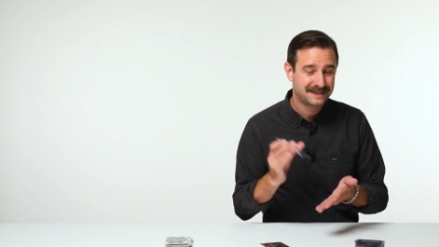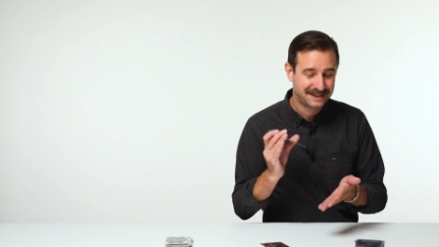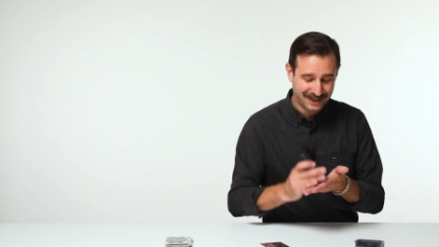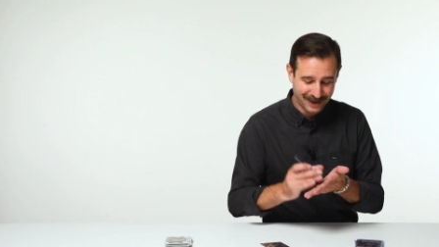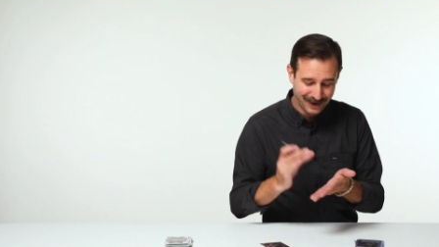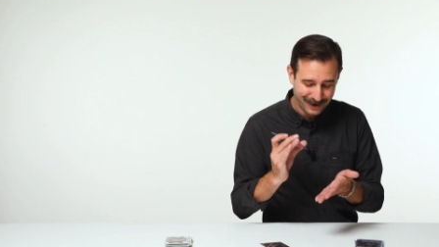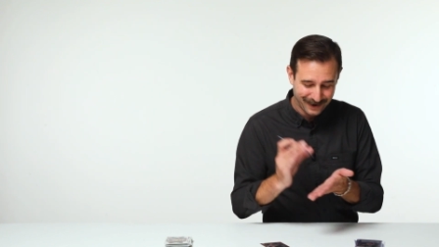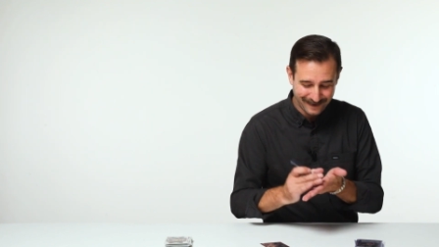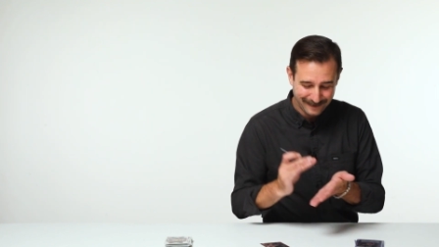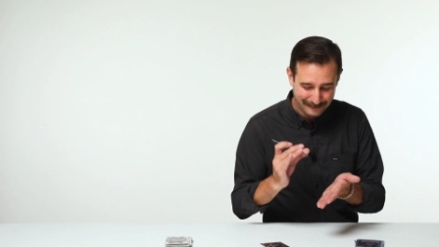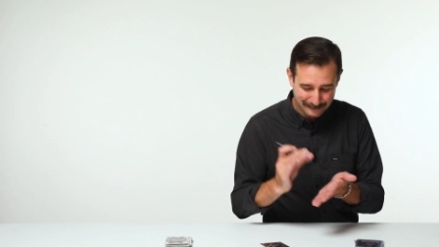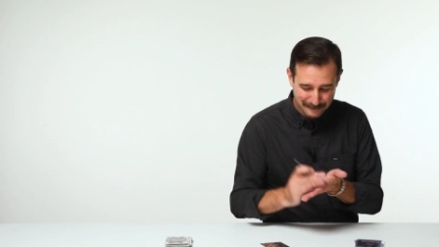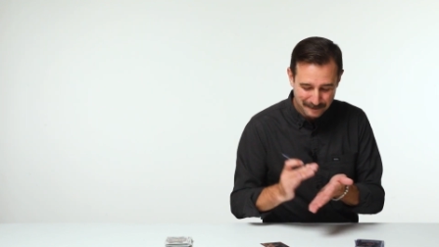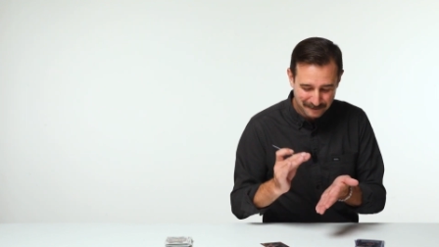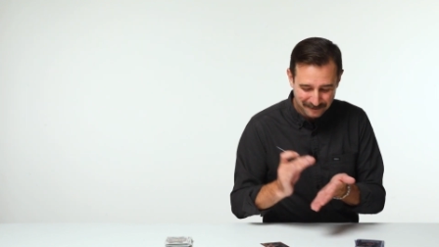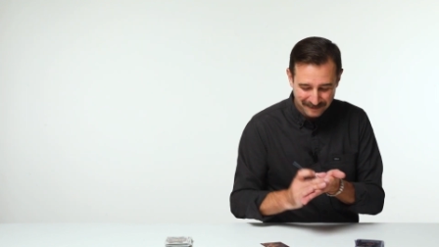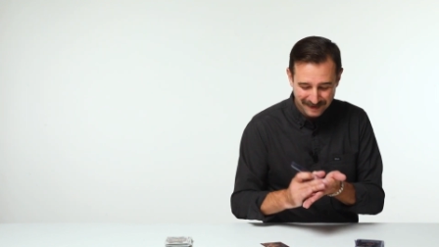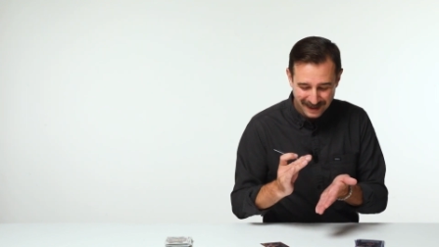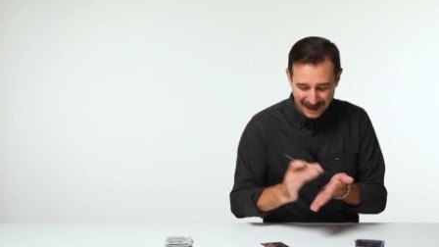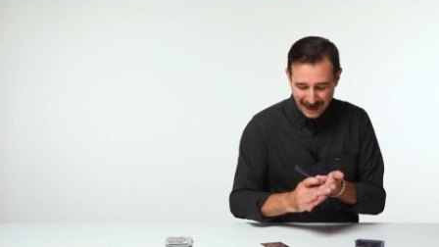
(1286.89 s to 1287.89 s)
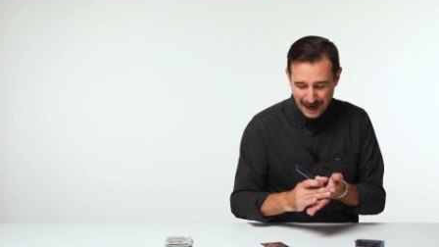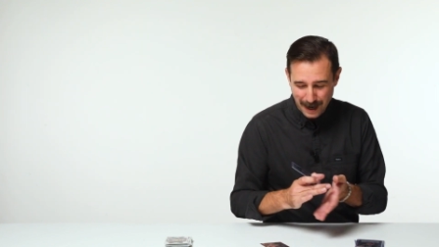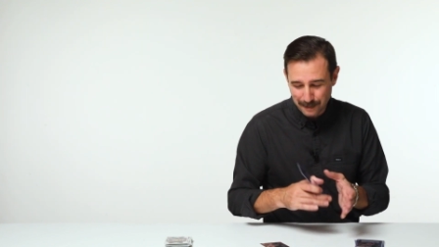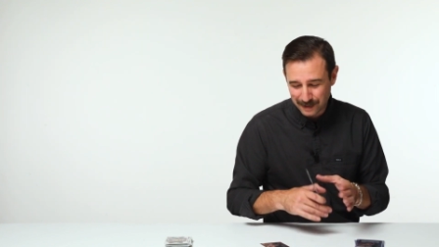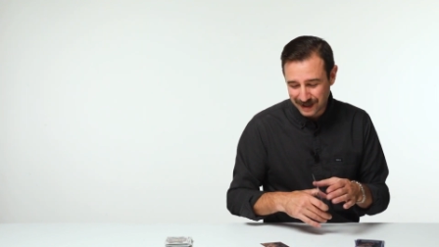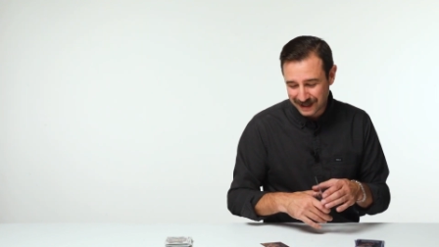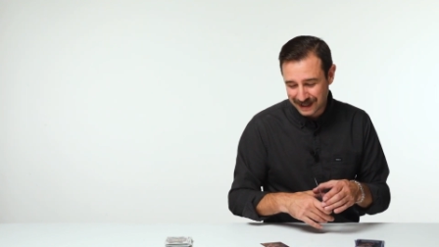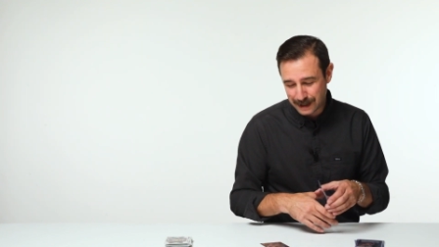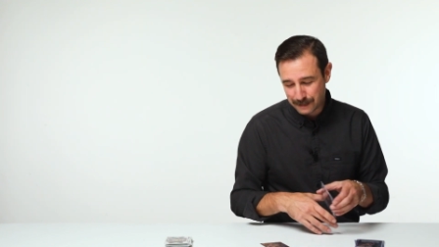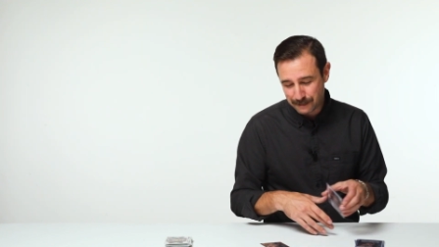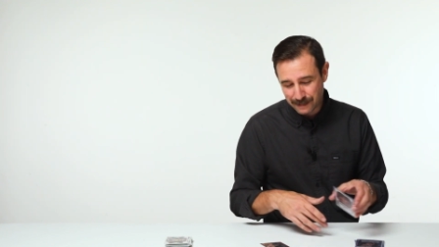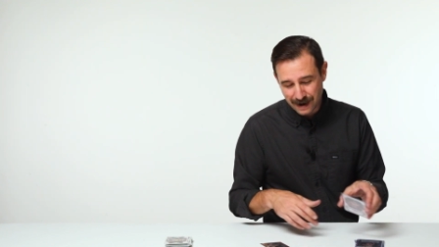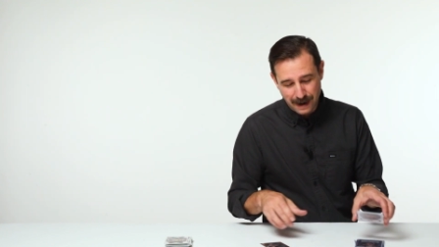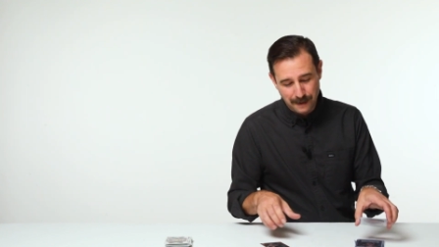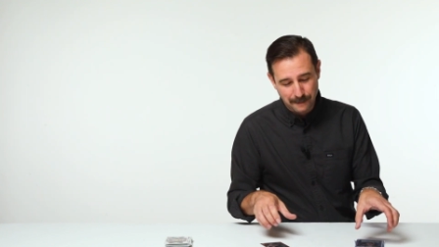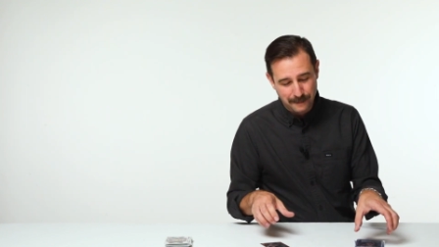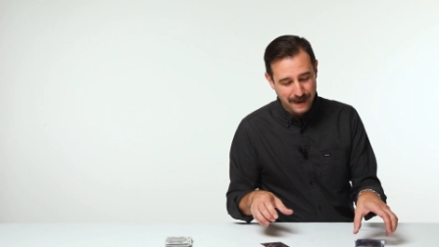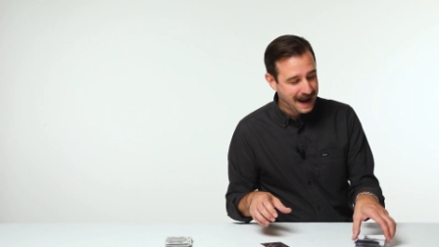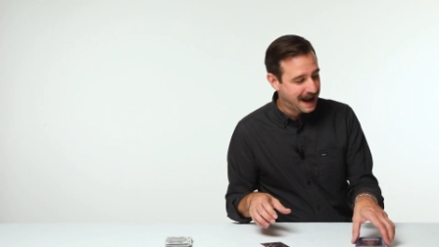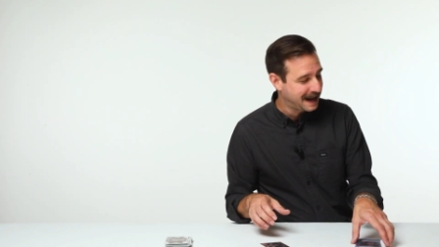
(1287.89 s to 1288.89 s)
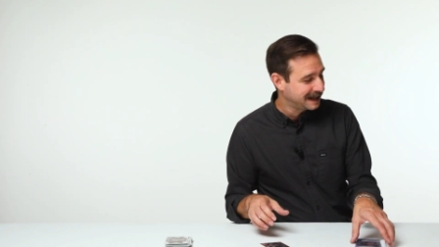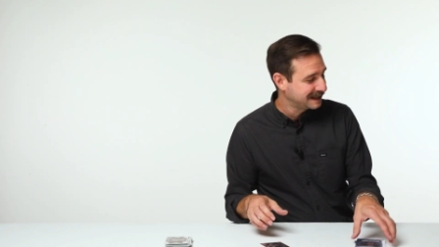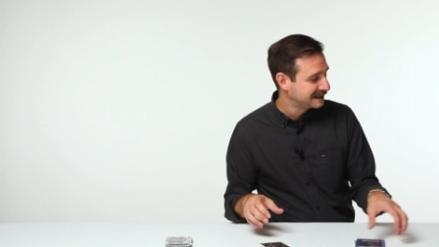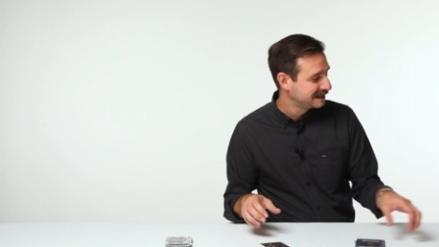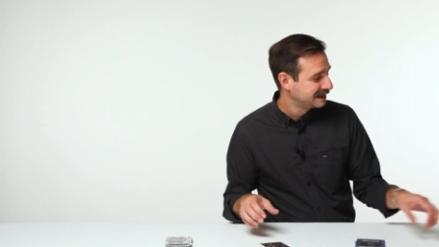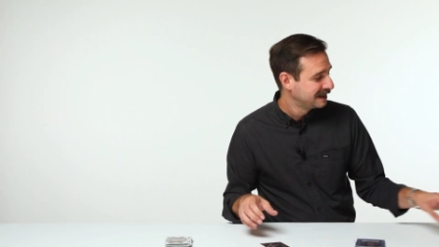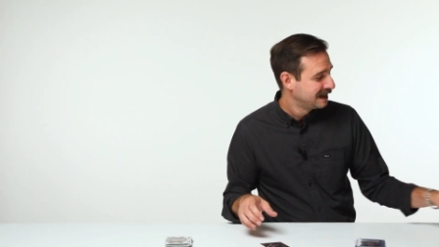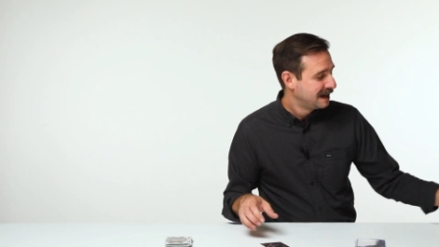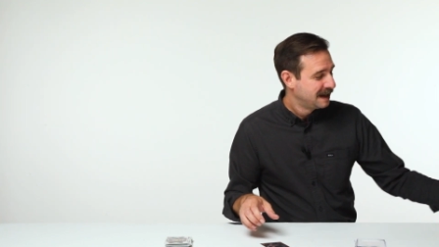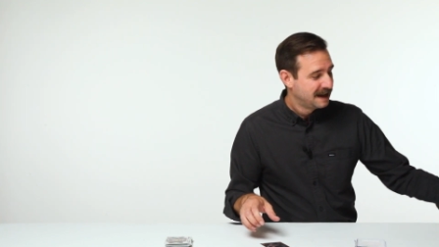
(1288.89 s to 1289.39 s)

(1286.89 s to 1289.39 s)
So I'm going to keep buying packs.